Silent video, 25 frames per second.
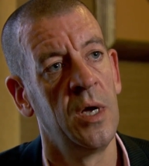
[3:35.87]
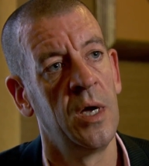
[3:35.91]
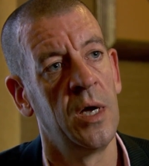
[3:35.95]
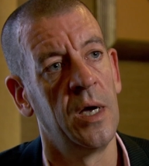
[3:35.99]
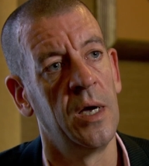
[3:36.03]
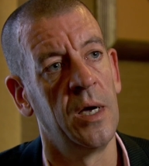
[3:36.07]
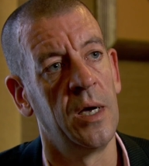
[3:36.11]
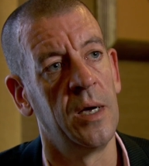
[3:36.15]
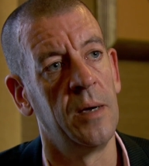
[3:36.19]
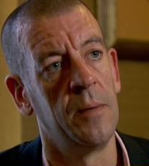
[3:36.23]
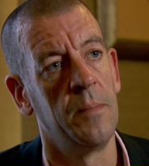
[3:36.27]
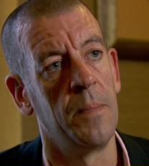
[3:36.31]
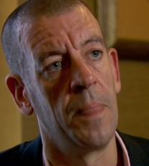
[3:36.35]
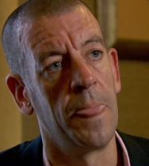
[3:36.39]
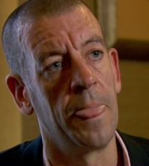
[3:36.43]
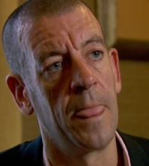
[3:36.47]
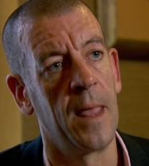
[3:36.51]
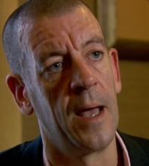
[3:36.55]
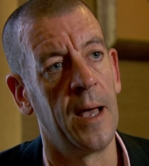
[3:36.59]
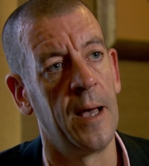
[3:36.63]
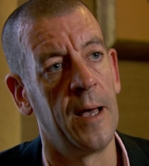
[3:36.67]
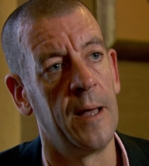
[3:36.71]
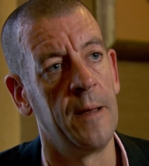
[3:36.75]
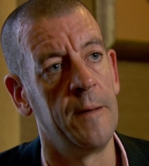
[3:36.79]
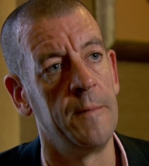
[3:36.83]

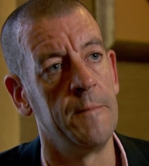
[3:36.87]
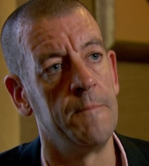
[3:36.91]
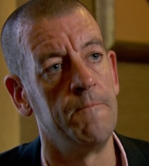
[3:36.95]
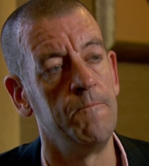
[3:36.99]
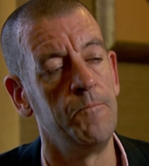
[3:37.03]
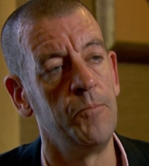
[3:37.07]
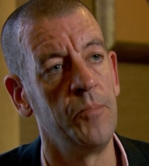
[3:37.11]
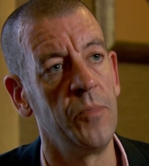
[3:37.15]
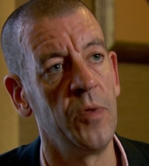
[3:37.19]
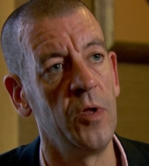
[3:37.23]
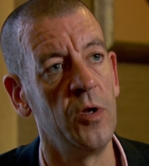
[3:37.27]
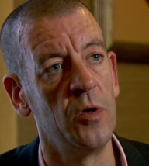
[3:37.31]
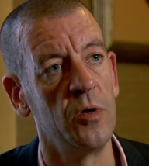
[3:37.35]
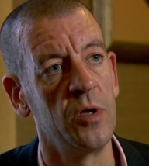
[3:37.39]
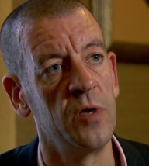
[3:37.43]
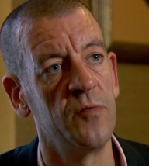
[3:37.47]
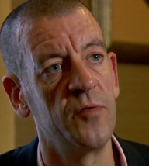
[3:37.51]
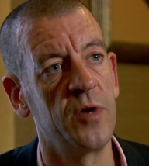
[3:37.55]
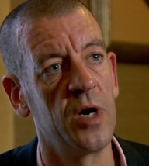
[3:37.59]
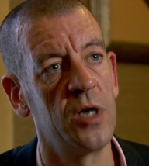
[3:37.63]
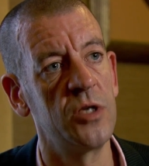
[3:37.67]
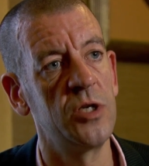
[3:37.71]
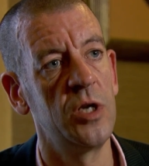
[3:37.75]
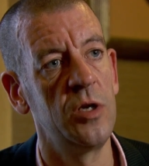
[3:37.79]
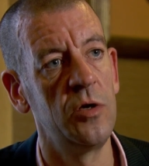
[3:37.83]
And you know, you've
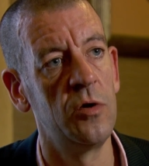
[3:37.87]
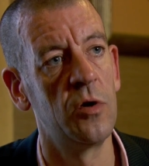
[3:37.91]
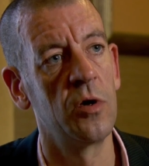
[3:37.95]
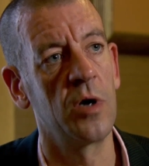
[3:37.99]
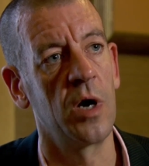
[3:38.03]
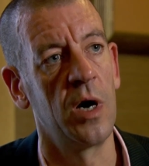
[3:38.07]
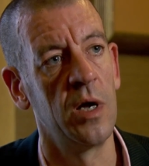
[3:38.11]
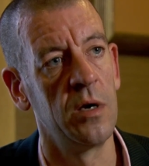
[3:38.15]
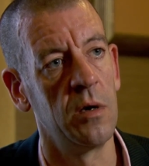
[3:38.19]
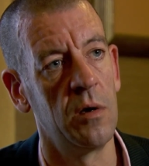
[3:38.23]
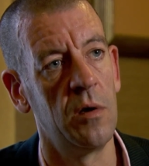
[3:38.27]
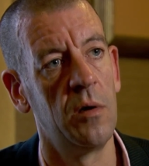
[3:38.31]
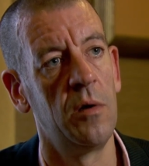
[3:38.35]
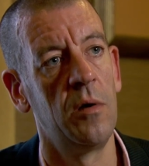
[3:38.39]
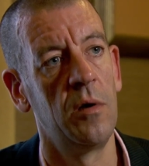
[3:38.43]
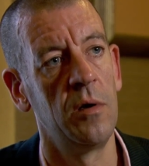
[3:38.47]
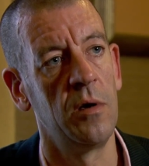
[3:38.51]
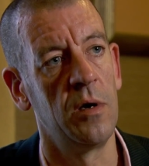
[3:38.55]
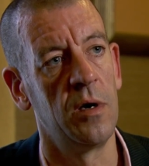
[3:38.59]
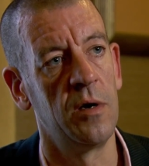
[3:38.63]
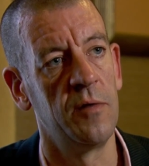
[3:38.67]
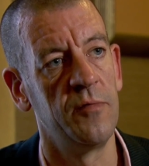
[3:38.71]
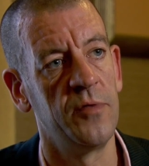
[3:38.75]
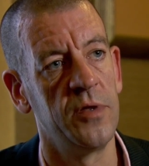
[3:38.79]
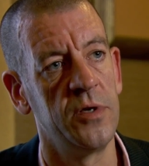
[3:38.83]
got to look at
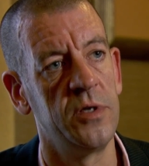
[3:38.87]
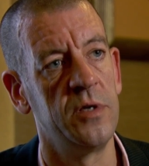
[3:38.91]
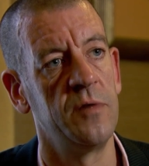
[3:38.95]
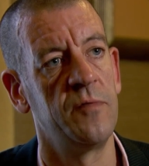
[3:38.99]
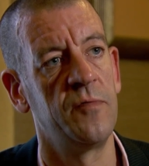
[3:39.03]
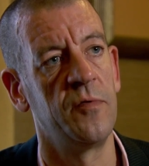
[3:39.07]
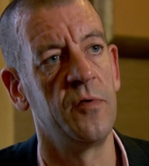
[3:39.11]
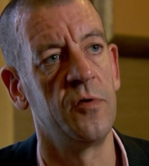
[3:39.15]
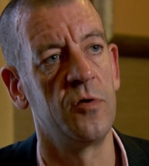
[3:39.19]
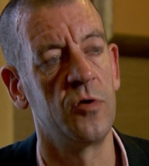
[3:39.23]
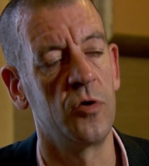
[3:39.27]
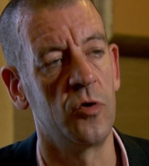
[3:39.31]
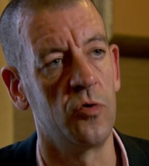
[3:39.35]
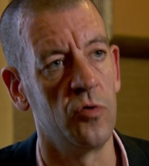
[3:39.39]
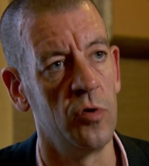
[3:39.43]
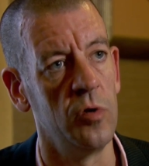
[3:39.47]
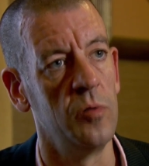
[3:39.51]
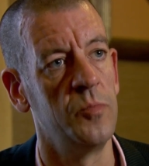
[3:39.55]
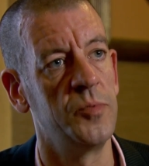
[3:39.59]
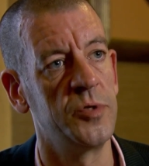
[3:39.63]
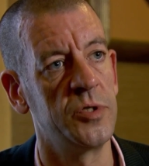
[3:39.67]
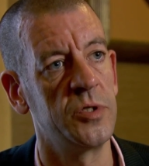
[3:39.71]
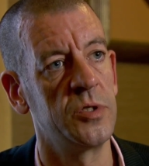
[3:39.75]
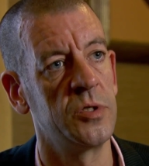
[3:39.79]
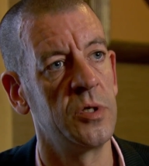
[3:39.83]
all of the different
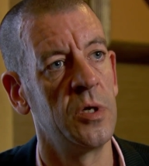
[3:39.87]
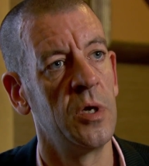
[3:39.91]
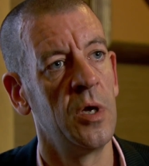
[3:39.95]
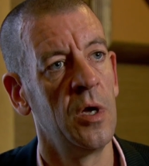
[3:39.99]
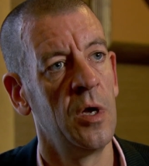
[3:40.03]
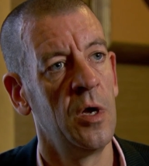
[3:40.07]
groups